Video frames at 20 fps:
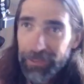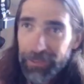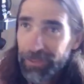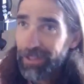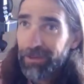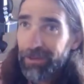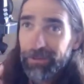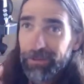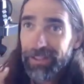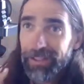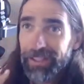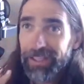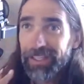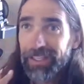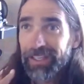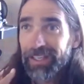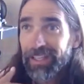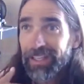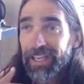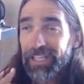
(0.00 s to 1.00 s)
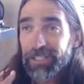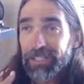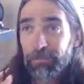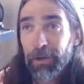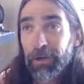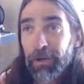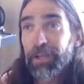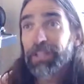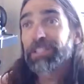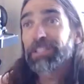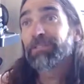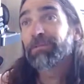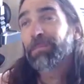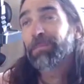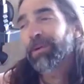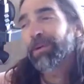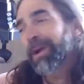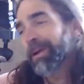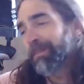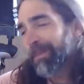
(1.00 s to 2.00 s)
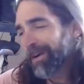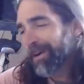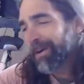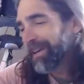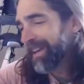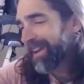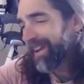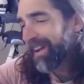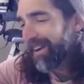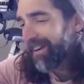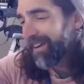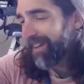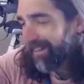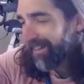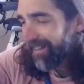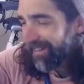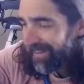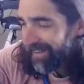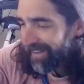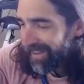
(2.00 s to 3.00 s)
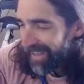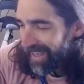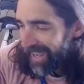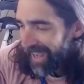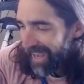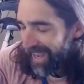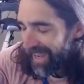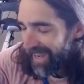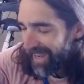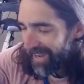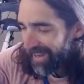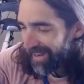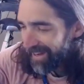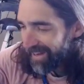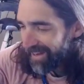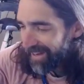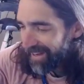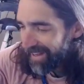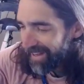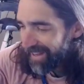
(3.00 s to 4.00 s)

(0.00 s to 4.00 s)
The experience of primary care and